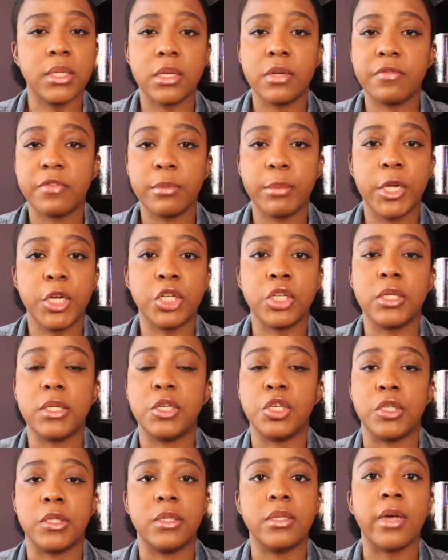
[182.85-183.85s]
information is
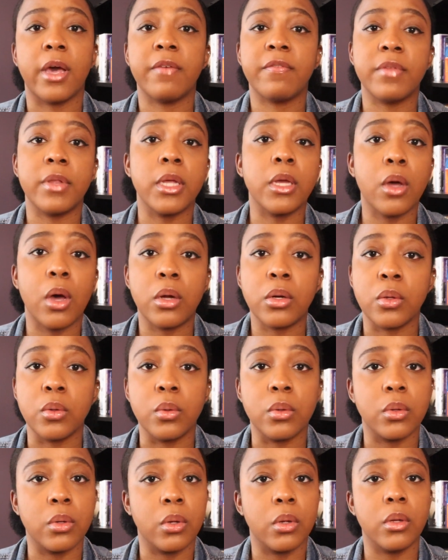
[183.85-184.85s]
just definitely on
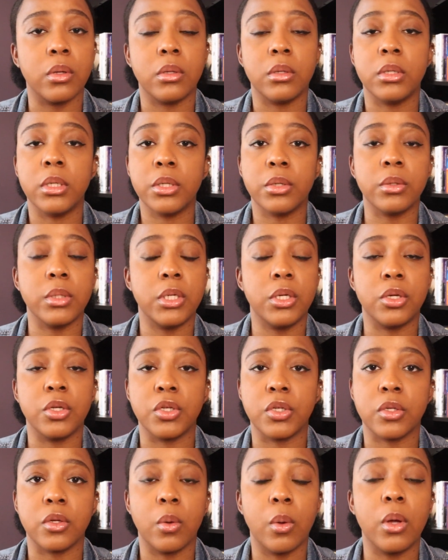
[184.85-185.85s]
Google. Literally, you can
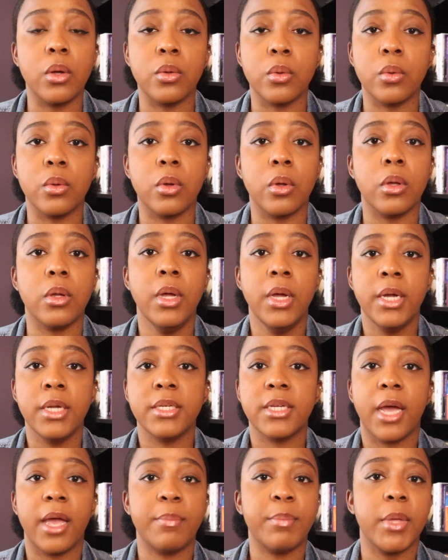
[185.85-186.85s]
just go on Google,
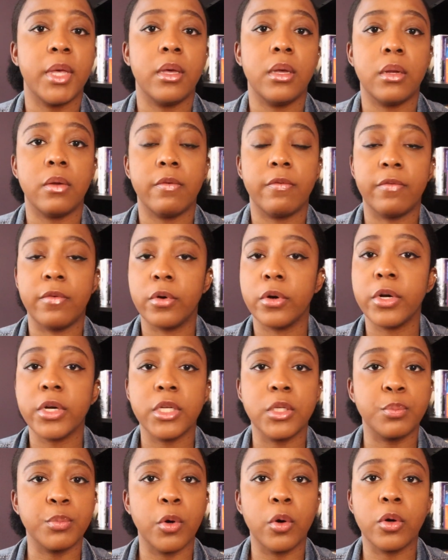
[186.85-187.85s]
type in
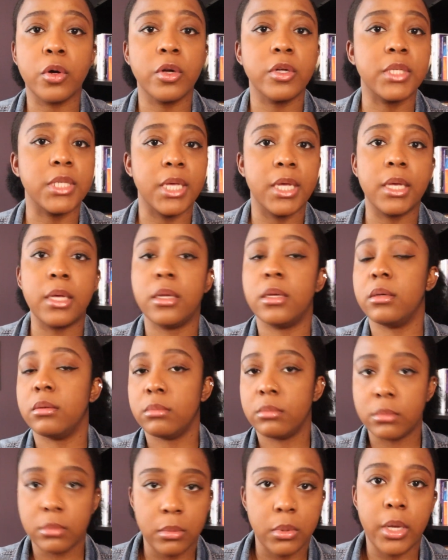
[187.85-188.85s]
Forex brokers in,
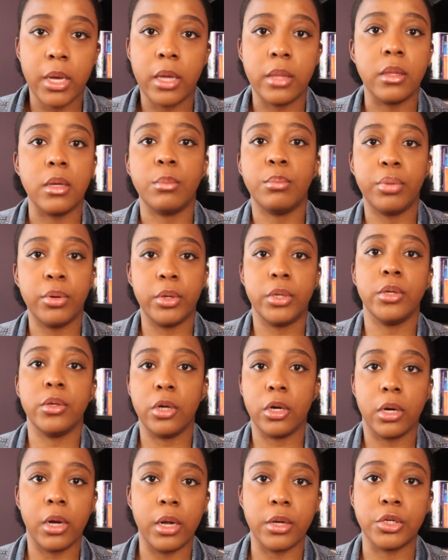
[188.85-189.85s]
and then put
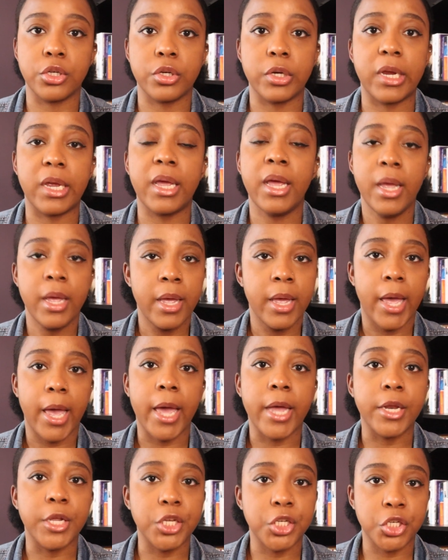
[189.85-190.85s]
your country,
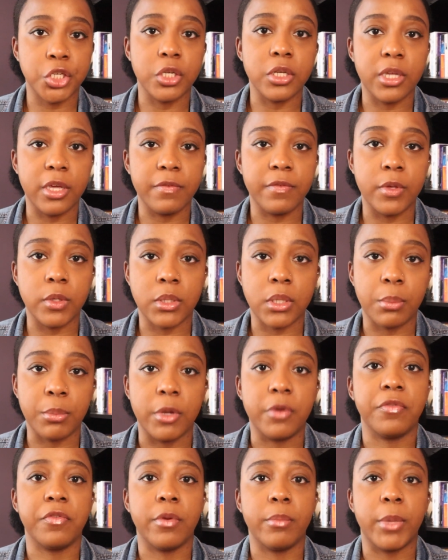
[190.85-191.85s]
and it should give you some
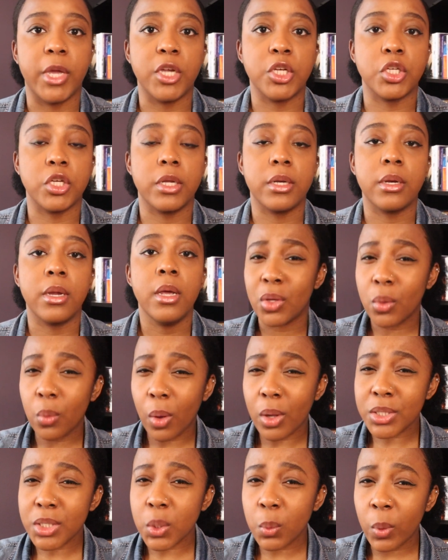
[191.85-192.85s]
information. You
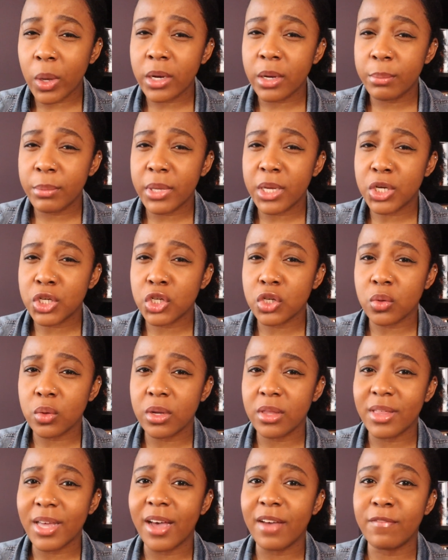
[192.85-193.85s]
also want to make
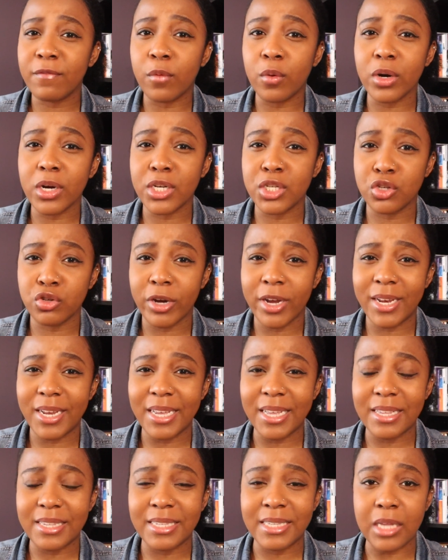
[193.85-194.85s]
sure that Forex
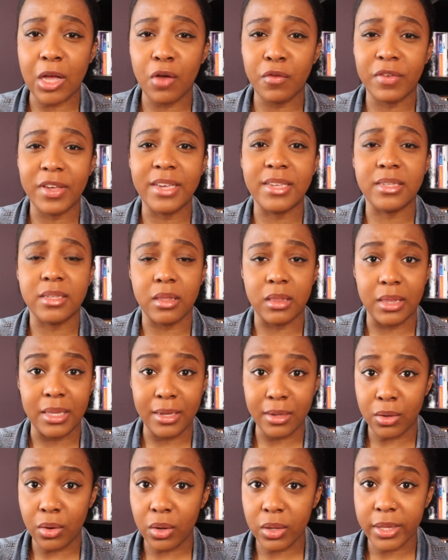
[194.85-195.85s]
trading itself is
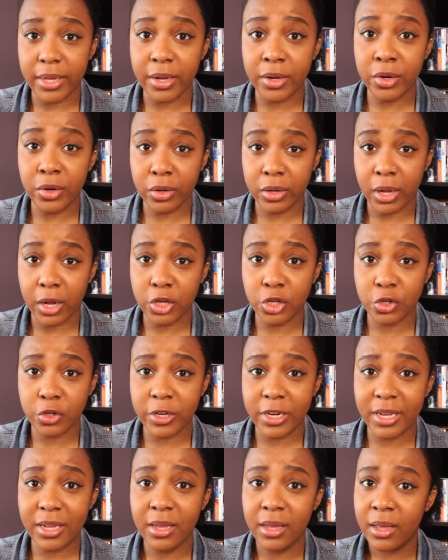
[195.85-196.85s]
legal in your
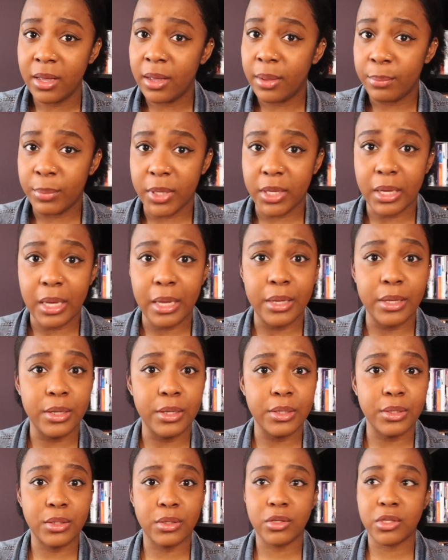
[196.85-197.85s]
country,
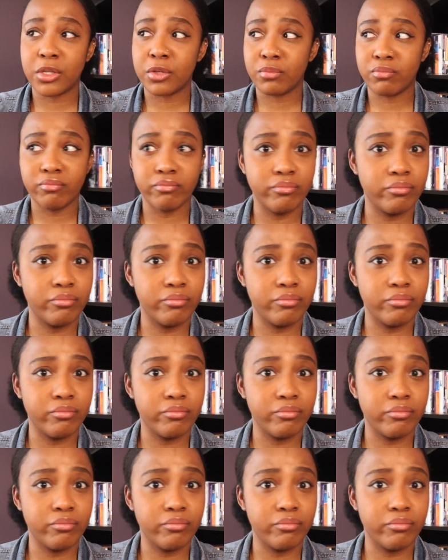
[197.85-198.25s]
because